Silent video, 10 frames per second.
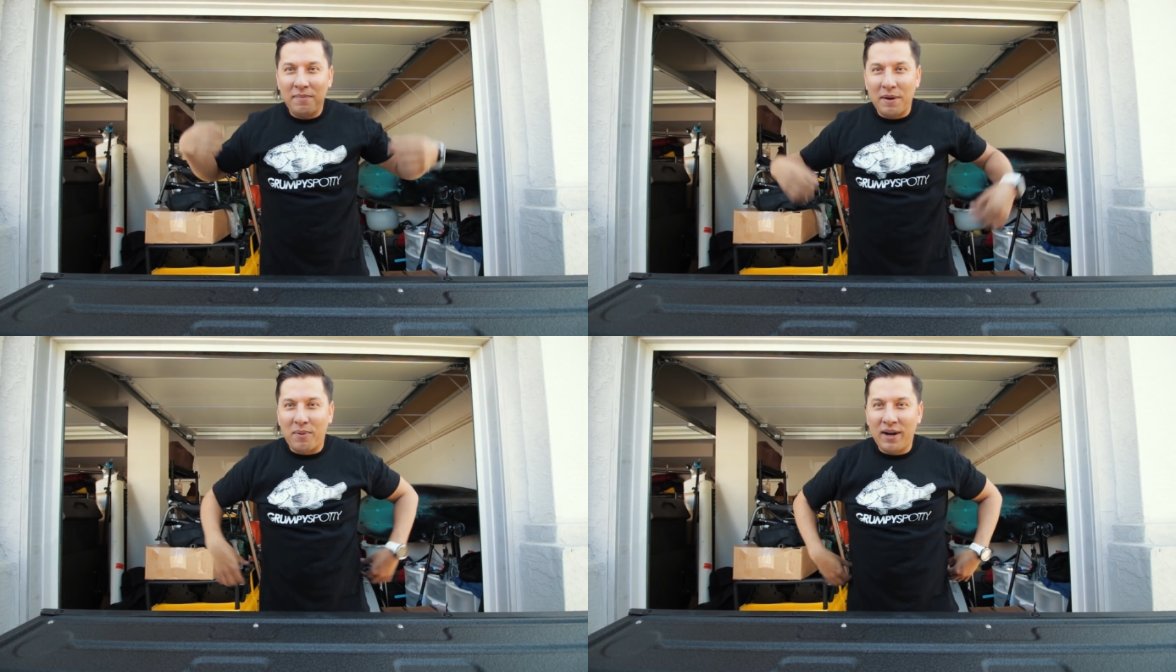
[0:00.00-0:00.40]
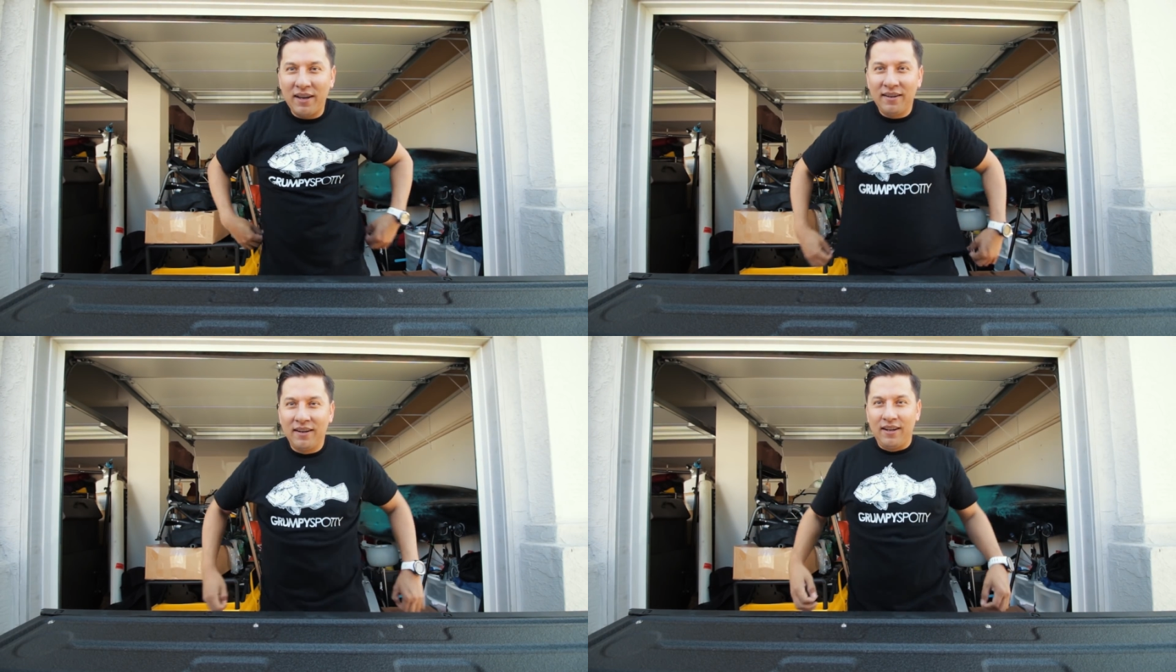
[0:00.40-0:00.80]
my
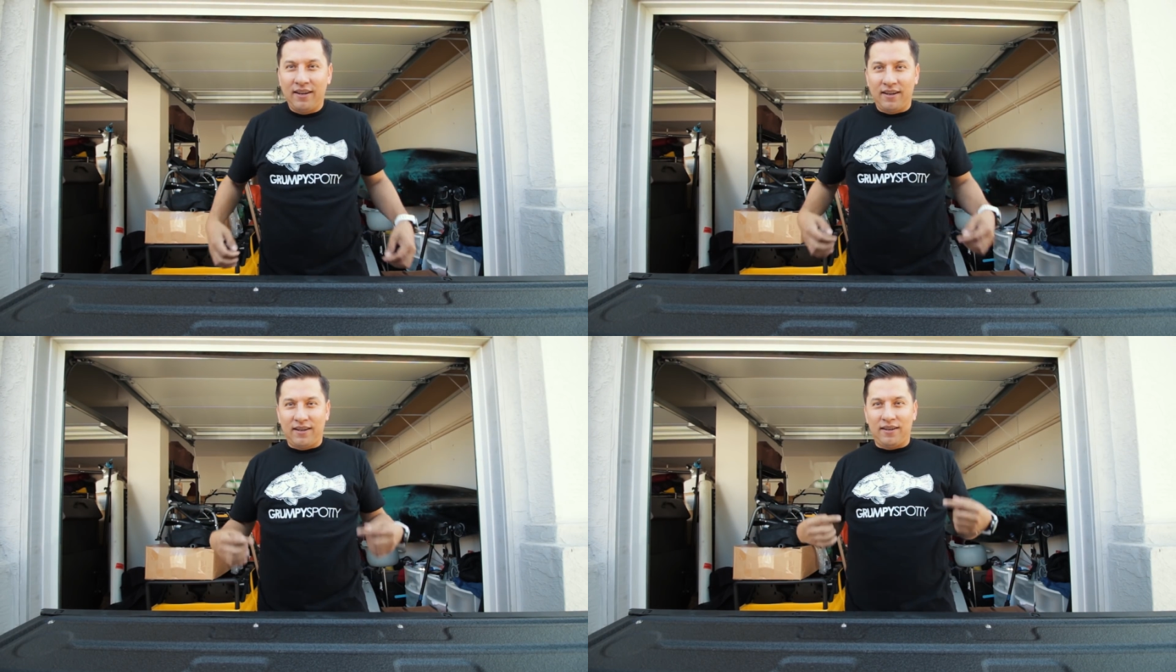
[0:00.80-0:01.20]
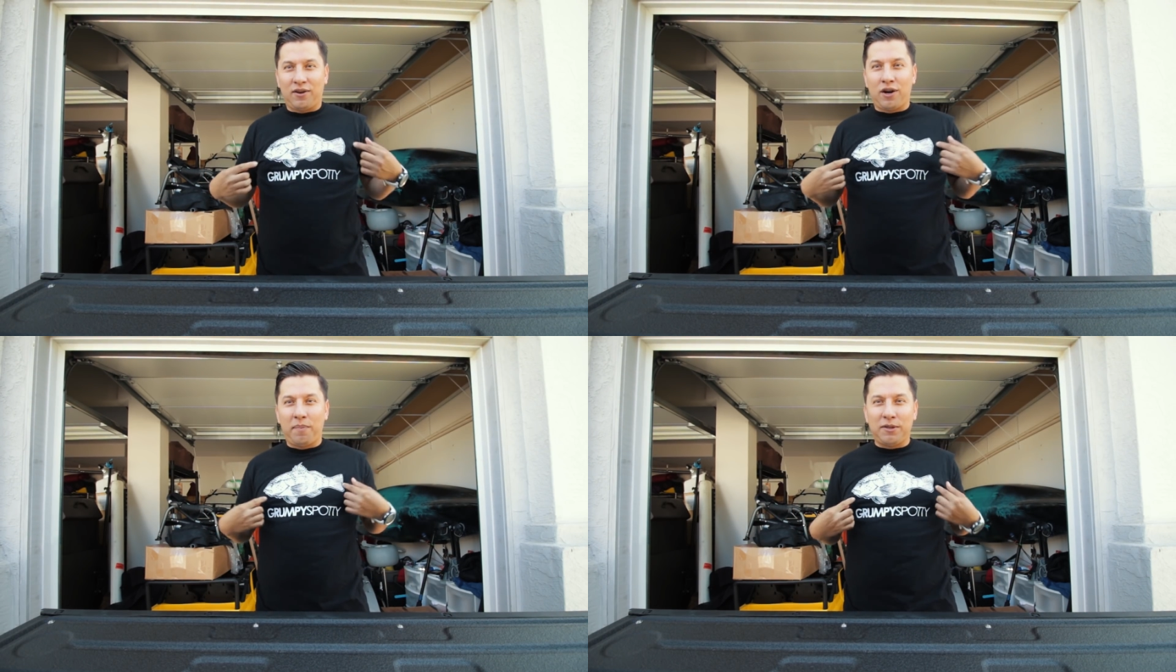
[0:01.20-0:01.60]
brand,
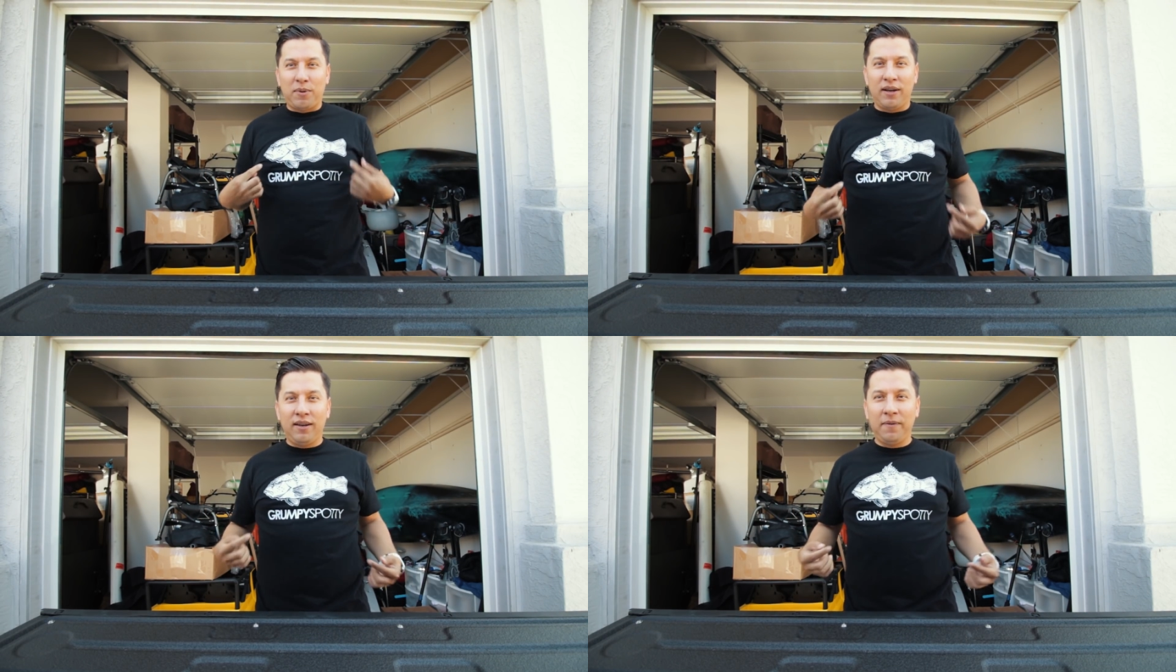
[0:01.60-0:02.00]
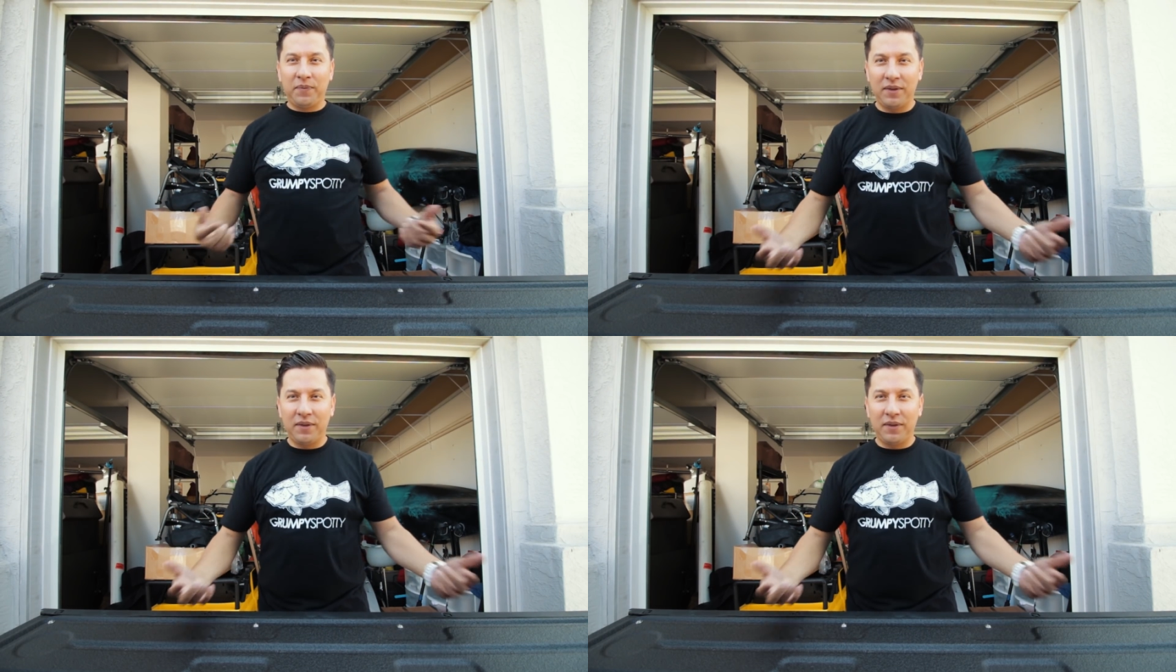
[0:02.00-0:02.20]
Grumpy Spotty.